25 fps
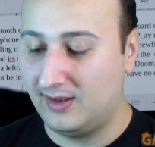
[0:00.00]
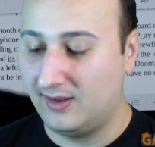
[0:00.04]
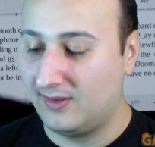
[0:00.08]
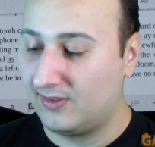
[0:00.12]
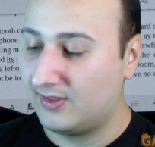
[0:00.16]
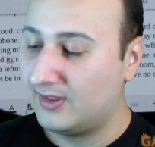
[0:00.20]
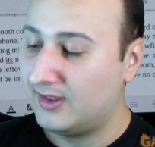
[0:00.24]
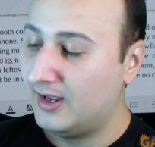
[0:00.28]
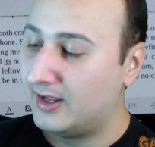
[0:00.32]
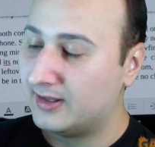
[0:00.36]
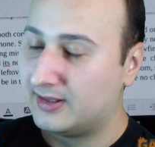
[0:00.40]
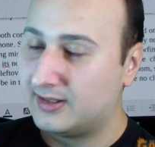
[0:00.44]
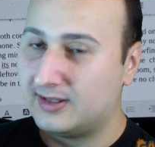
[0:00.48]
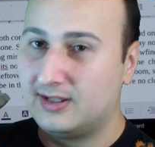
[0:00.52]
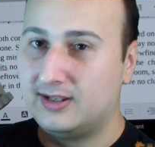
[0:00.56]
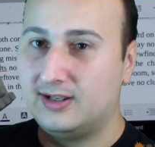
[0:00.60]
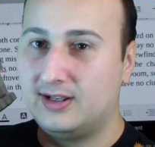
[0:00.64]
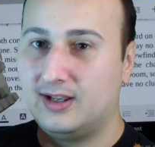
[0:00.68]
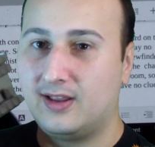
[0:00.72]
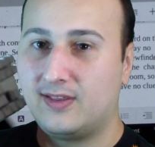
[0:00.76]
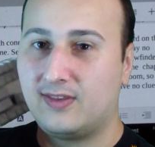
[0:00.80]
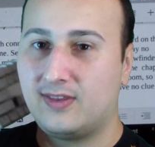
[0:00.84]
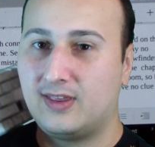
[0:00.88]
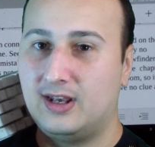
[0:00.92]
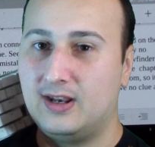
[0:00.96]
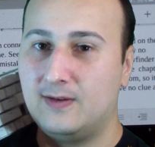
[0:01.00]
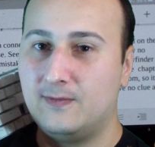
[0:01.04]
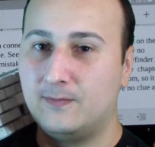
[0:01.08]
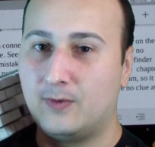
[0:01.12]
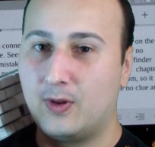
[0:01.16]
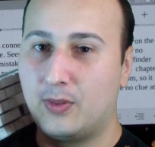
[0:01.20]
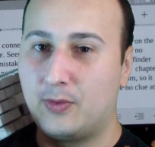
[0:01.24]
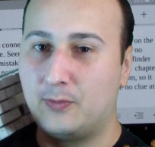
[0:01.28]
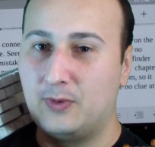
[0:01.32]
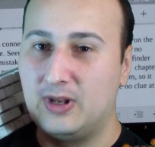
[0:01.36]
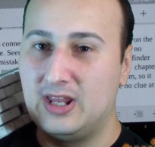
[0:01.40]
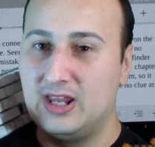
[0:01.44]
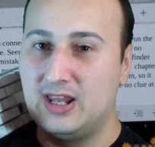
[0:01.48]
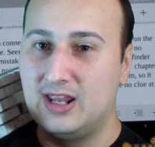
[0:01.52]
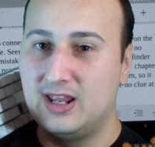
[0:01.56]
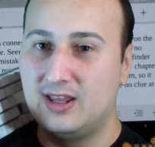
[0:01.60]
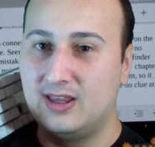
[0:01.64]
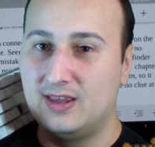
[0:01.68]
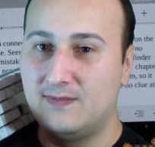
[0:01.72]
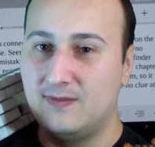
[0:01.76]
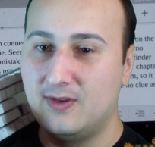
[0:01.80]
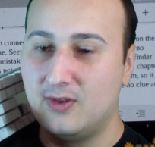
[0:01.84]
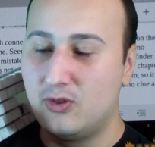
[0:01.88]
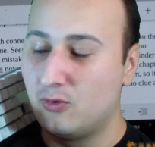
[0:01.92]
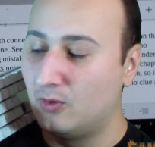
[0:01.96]
It's got a setting for 3
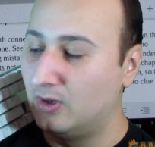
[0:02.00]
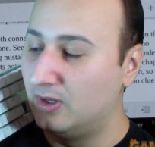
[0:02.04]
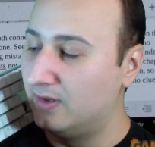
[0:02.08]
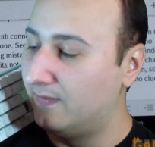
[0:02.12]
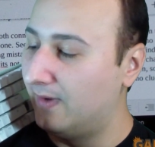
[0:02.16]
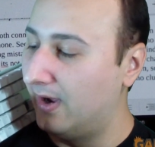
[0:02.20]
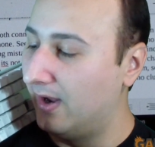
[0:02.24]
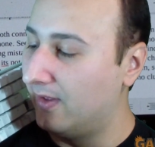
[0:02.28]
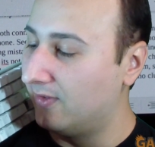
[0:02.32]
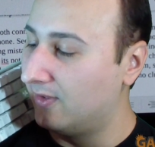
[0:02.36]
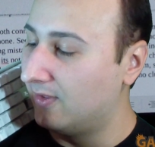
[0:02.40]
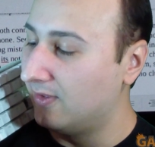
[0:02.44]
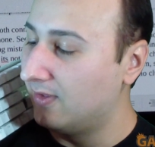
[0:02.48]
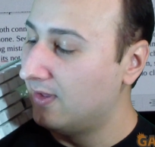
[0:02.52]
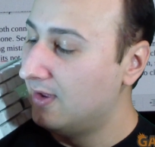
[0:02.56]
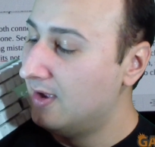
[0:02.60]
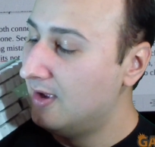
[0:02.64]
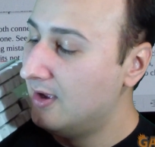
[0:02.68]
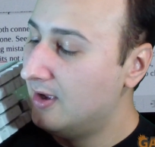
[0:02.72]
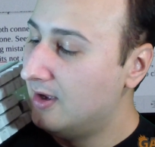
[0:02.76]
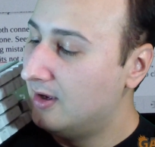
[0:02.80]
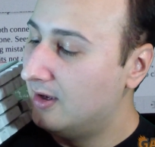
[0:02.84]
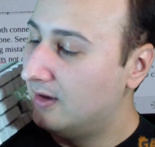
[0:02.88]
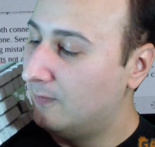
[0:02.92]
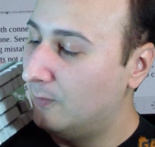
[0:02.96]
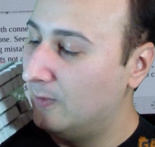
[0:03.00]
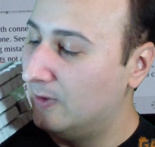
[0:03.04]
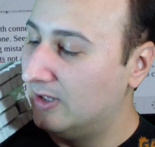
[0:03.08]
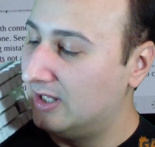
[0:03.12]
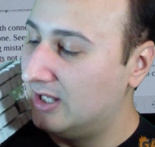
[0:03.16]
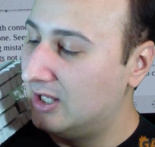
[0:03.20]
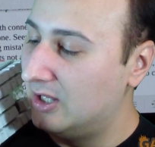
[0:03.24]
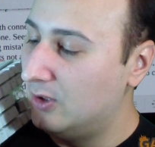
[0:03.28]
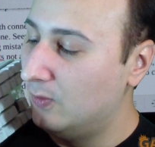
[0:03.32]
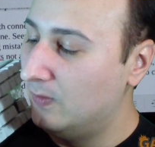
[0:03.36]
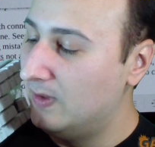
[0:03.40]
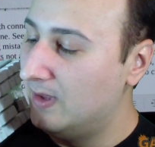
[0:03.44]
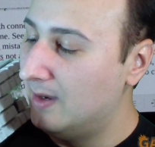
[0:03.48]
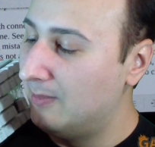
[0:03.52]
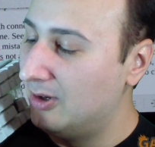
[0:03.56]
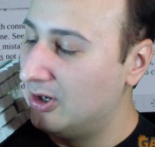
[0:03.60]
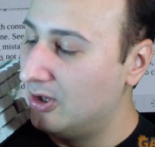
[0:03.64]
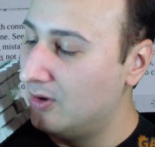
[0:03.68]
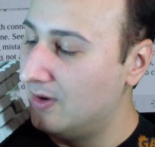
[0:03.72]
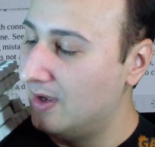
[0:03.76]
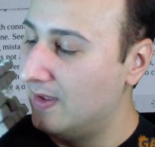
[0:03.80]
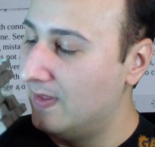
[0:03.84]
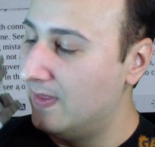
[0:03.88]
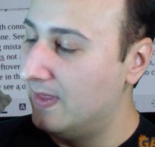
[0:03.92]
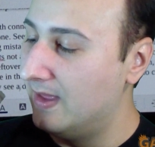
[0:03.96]
individual devices. With Q,
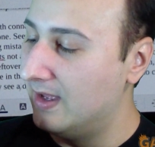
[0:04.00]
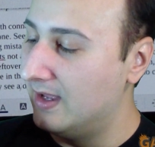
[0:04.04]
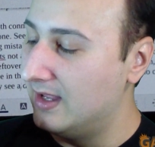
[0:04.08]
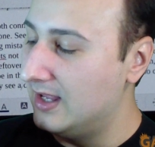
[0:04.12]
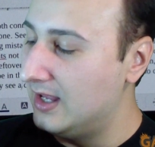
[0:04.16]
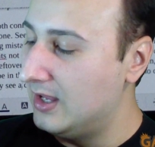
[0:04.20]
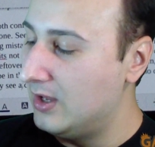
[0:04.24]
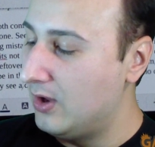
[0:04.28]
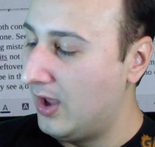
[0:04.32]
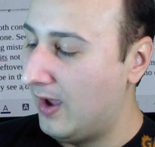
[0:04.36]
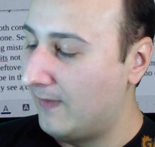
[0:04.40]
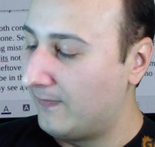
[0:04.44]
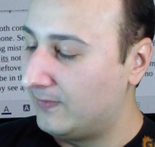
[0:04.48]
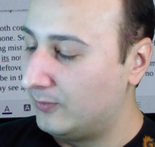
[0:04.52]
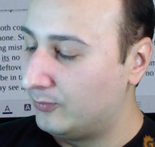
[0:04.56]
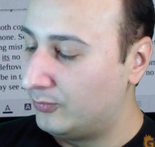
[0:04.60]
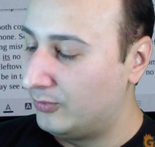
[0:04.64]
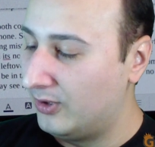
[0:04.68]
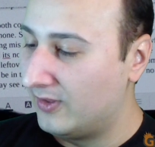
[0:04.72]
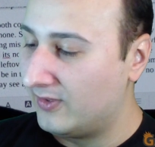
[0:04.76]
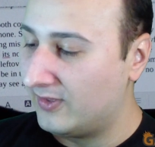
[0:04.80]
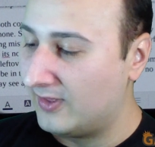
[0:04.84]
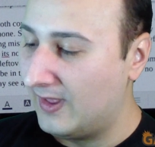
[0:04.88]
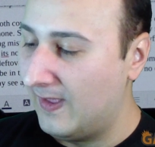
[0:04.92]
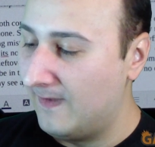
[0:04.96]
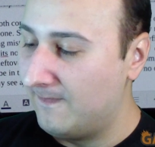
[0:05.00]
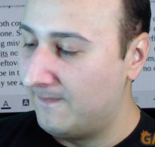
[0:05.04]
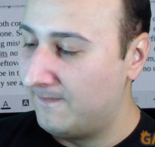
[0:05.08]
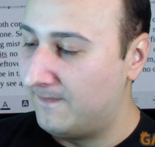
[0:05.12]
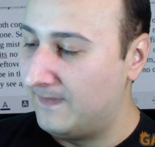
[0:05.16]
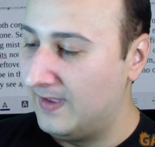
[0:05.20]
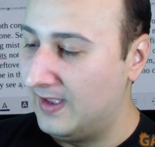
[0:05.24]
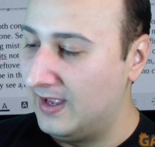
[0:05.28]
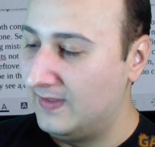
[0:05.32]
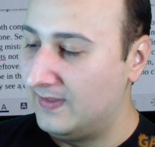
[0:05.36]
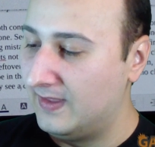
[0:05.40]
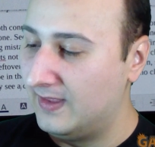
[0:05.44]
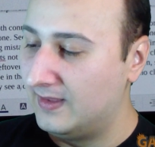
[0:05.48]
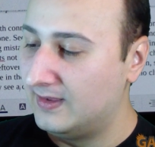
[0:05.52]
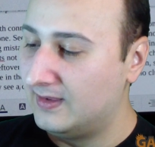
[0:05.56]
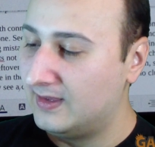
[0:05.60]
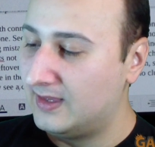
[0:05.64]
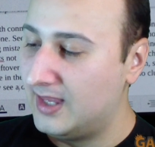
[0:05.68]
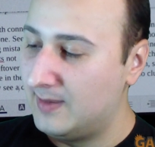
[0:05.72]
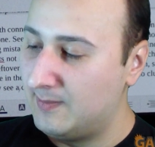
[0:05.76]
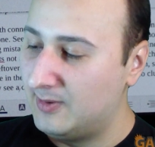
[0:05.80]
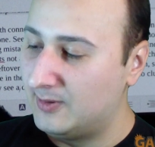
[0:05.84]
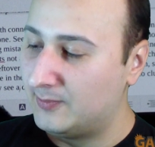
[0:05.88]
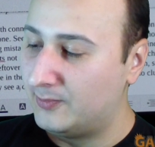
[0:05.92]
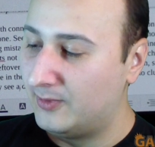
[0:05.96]
W, and E, you have to press FN and
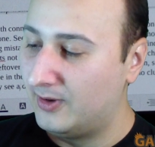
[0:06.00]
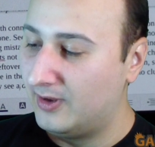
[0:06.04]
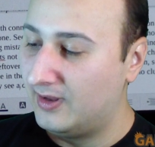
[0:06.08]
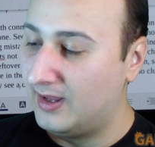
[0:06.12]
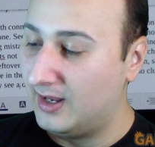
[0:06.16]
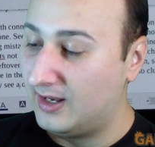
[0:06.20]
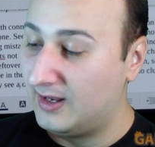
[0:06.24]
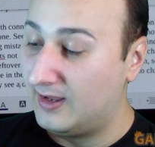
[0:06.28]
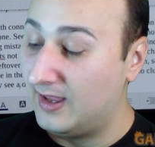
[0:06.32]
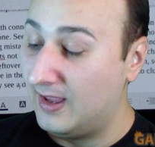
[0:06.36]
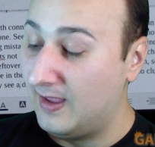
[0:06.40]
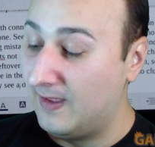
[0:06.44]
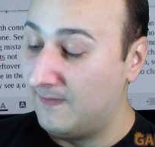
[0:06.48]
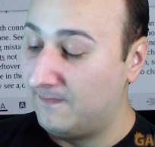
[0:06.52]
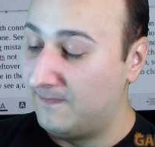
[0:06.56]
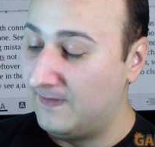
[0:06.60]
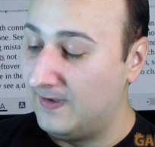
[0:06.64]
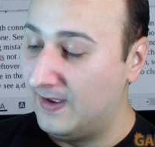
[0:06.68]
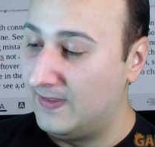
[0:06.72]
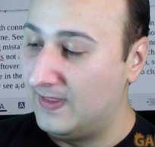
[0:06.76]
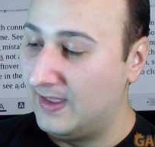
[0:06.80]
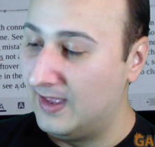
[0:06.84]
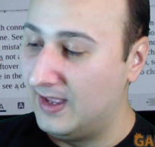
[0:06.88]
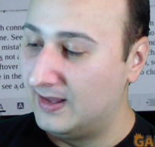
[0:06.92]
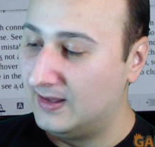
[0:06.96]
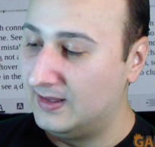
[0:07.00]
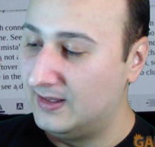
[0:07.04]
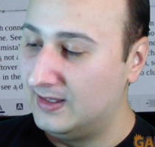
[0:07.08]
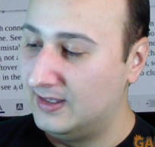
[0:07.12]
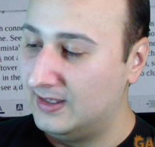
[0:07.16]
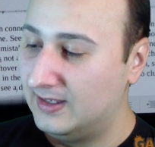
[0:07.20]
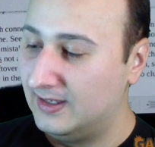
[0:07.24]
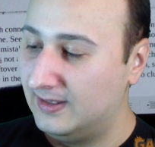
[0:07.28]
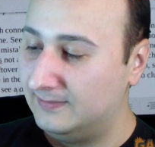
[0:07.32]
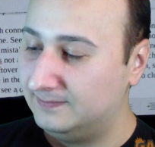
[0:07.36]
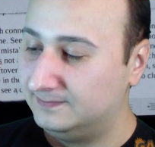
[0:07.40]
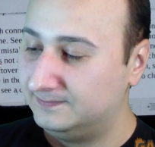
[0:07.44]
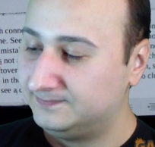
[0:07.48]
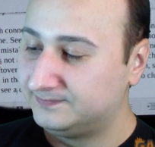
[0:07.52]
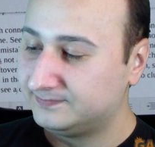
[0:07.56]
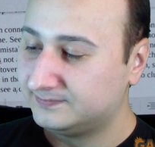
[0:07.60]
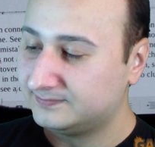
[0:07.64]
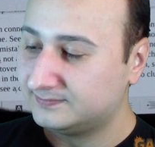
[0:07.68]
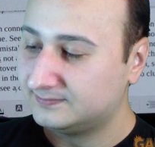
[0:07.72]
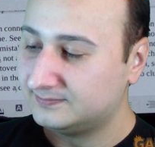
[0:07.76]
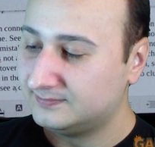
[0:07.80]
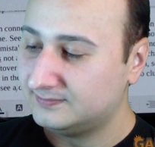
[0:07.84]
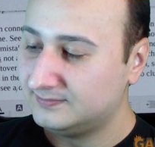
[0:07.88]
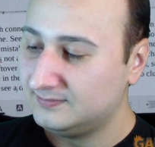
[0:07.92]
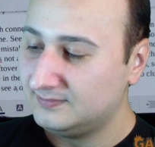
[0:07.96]
keep it FN and
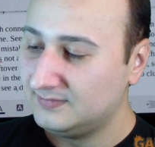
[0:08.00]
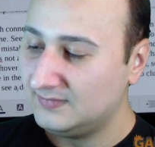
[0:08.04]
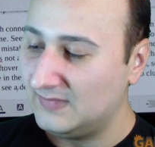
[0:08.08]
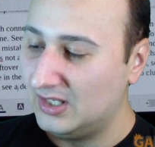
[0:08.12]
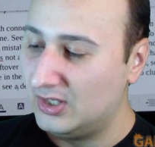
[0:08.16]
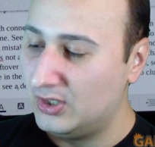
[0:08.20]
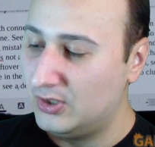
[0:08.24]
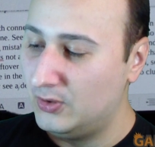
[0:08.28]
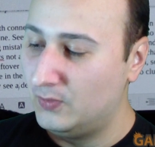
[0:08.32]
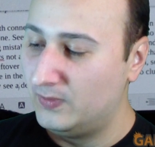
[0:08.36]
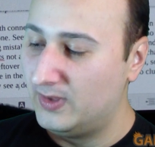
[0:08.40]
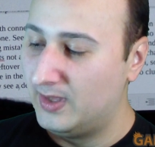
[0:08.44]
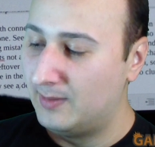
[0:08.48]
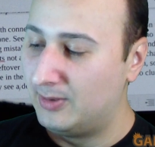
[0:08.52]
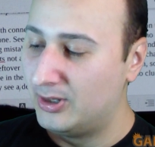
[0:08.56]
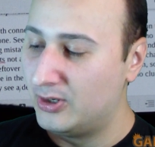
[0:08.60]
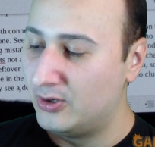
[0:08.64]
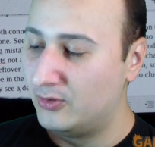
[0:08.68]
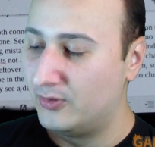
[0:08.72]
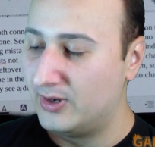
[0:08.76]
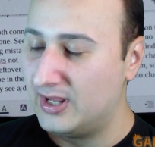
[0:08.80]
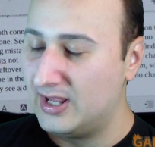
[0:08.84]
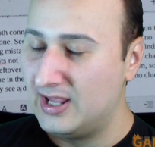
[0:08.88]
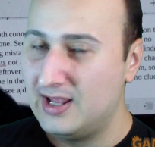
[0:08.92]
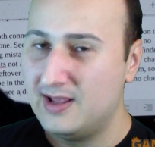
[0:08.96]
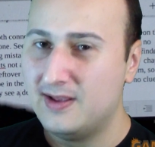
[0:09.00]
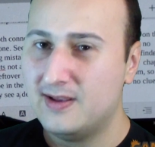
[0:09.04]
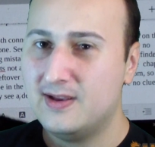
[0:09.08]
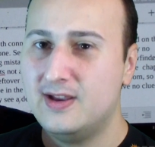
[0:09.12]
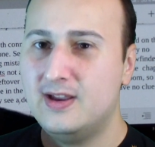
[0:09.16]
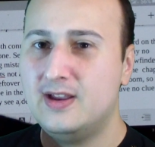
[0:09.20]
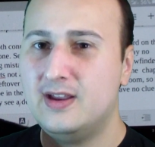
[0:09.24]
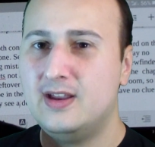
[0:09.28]
Q, W, or E